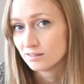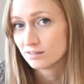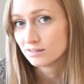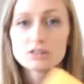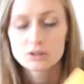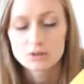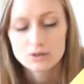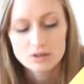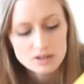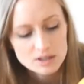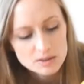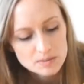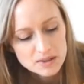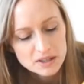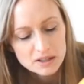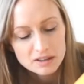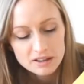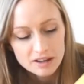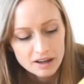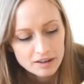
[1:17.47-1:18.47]
So these
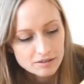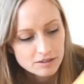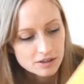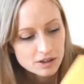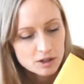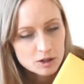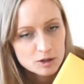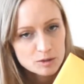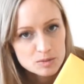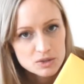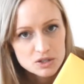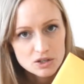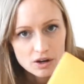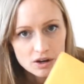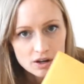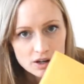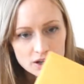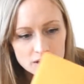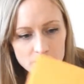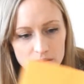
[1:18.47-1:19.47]
manila envelopes
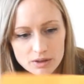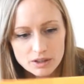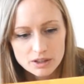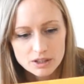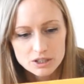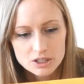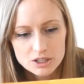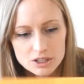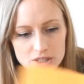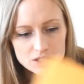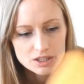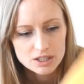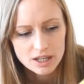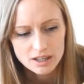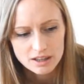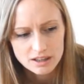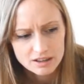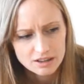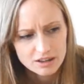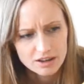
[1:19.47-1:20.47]
are really just, I
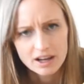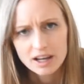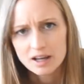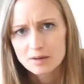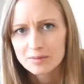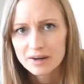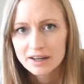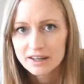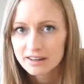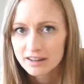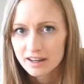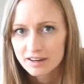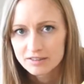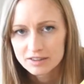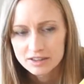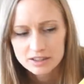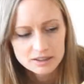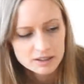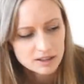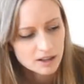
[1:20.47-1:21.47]
think they're
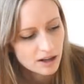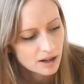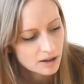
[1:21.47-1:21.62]
8x11,